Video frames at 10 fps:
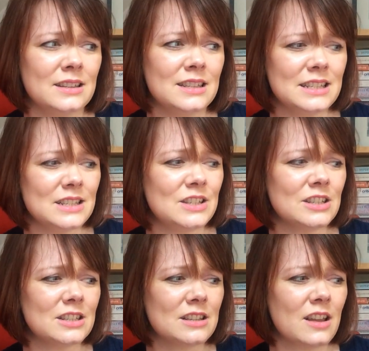This is
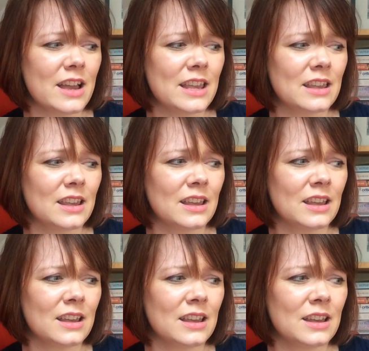just like,
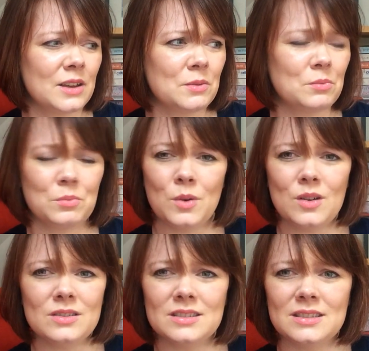
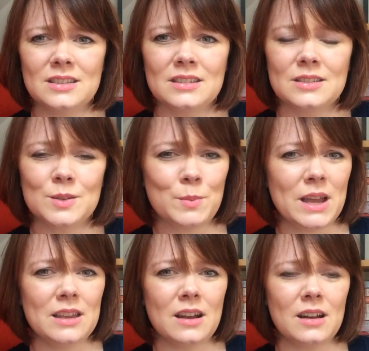what? Space?